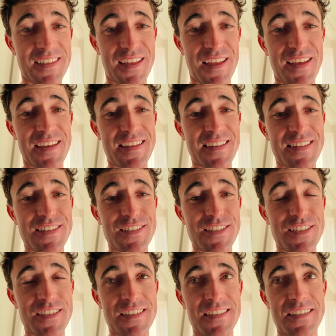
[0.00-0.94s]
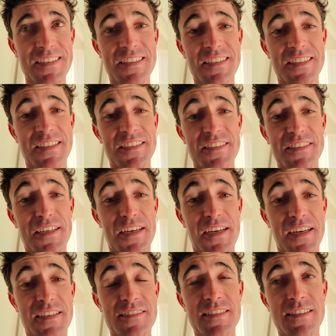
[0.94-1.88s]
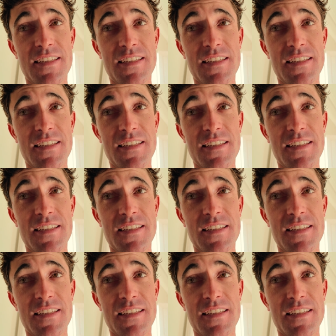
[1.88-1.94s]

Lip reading: and yeah,